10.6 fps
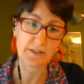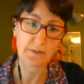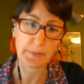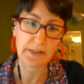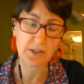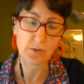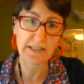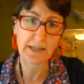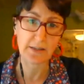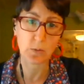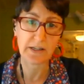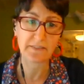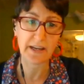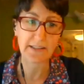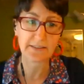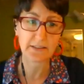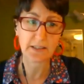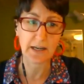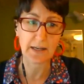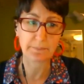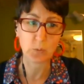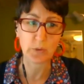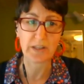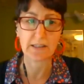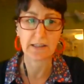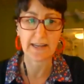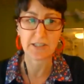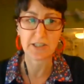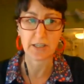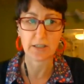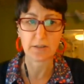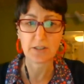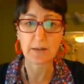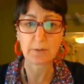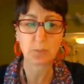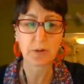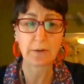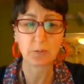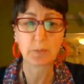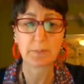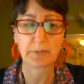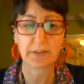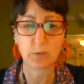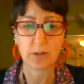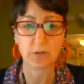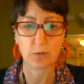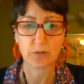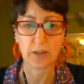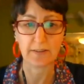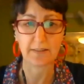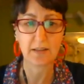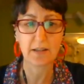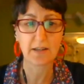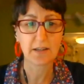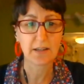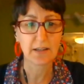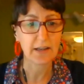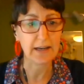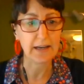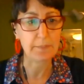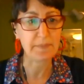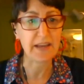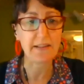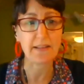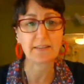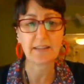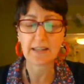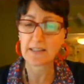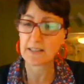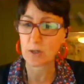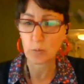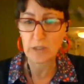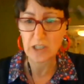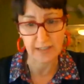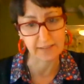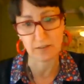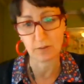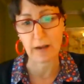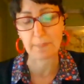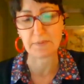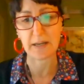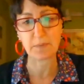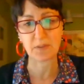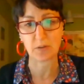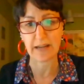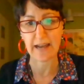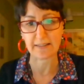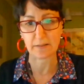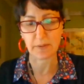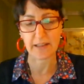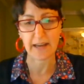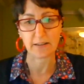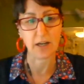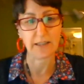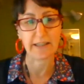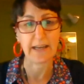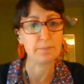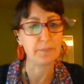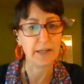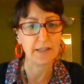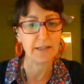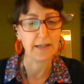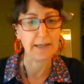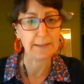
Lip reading: RSVP'd to attend one event within the last year. So I was pretty pleased with those results. And then the second year we just wrapped up, so it hasn't been that long yet, but